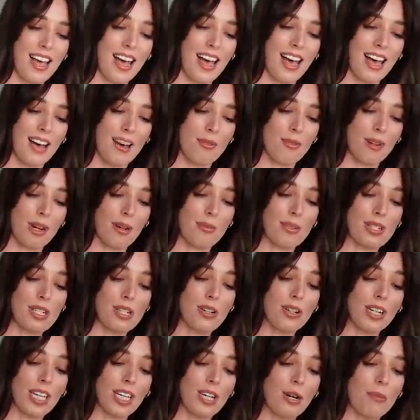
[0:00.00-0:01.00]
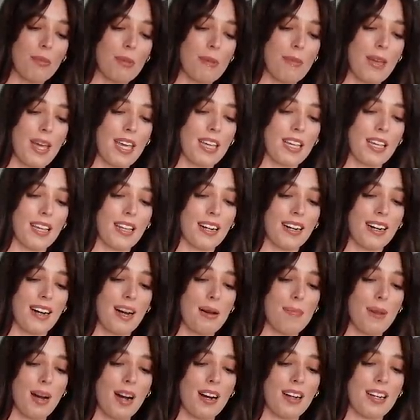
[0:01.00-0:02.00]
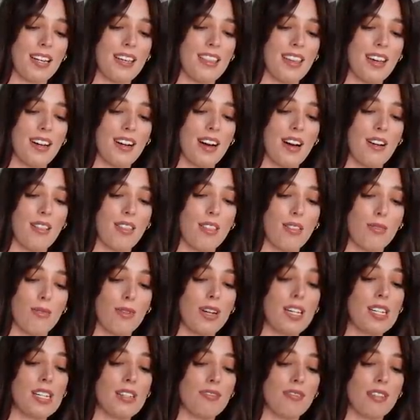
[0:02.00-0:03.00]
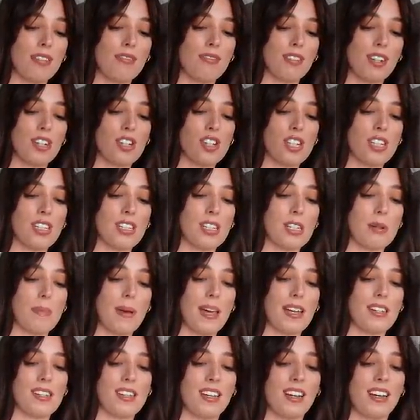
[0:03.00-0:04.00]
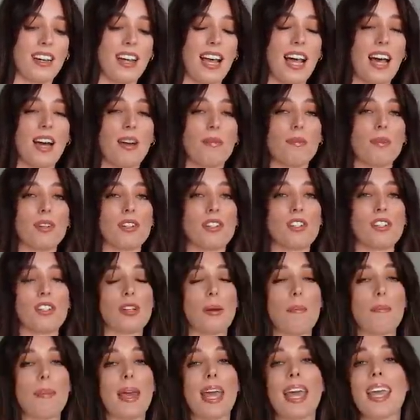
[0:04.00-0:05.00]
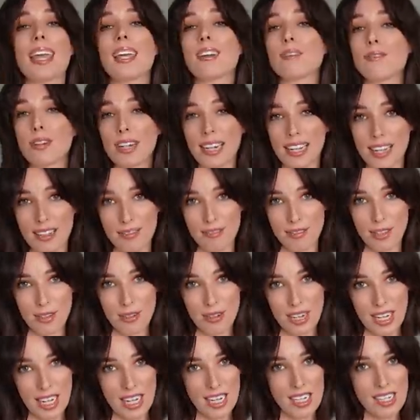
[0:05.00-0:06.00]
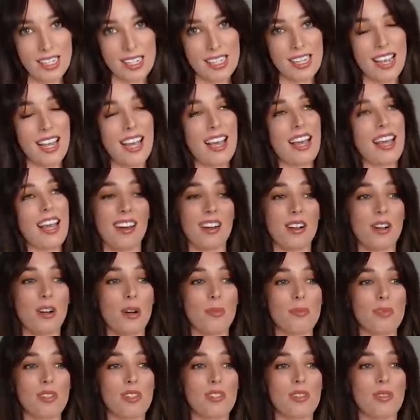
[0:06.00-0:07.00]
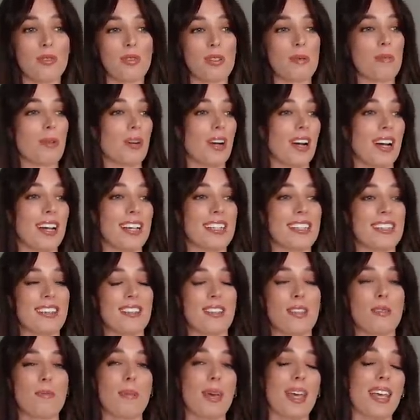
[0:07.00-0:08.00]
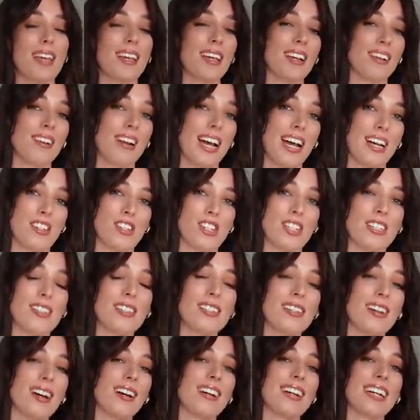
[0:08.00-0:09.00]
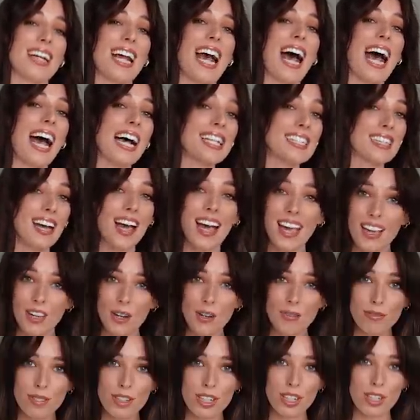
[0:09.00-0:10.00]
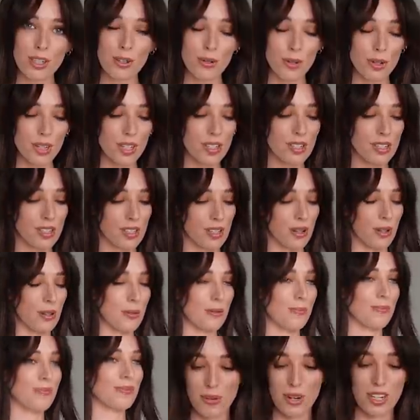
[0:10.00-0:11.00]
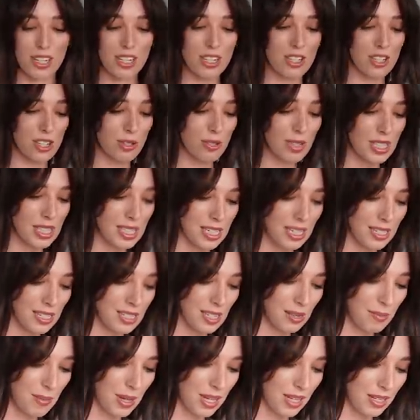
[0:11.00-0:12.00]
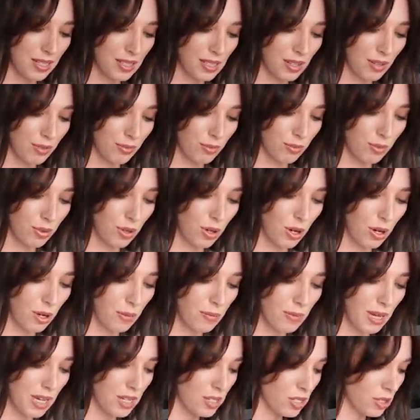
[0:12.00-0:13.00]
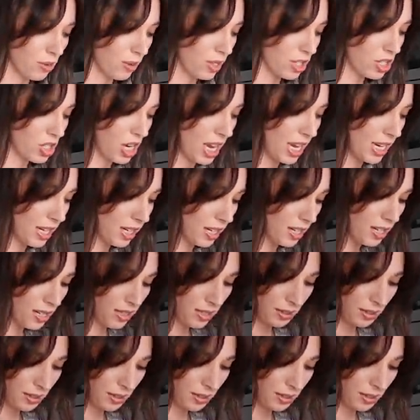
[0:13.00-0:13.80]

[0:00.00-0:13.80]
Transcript: Uh, when I was looking up the painkiller, apparently there are three different versions depending on how much pain relief you need. And it comes as no surprise that the painkiller actually started as a hangover cure. So we're gonna do 60 mils of rum into our shaker.